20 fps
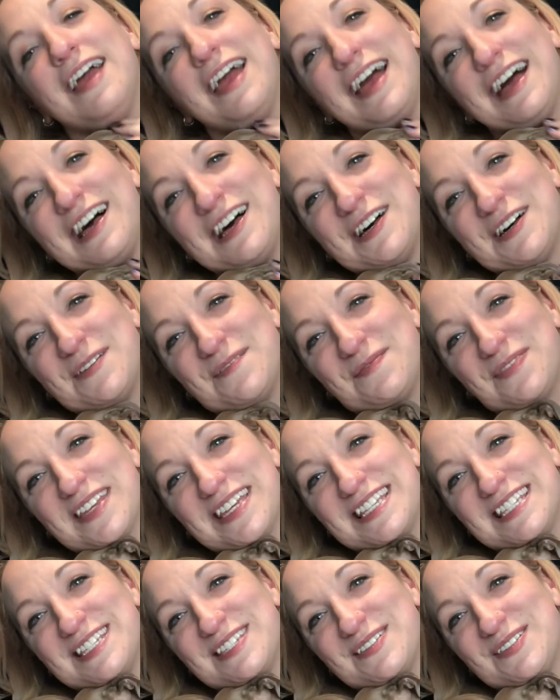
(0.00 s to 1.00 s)
Um,
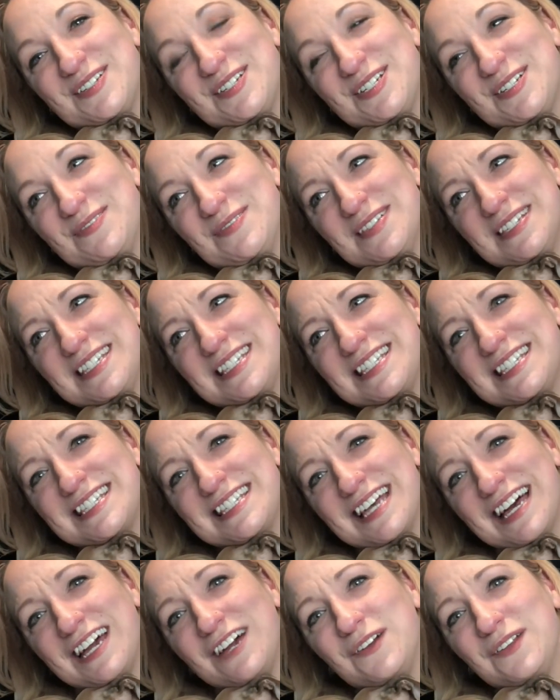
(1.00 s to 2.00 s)
and so she was,
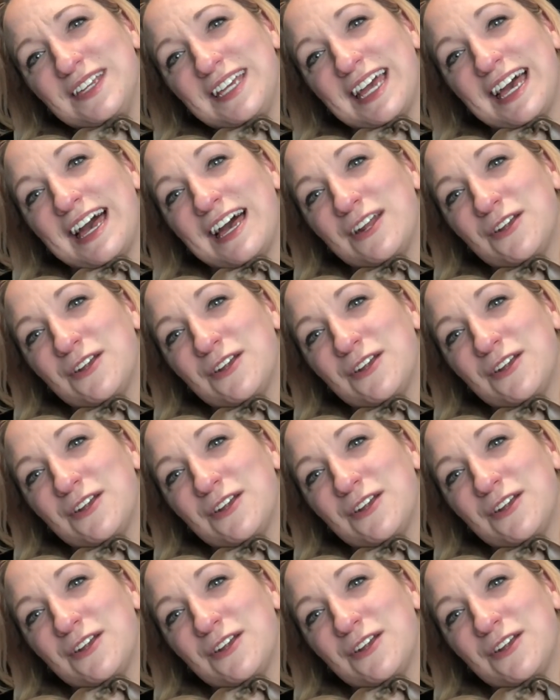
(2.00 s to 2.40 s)
I only had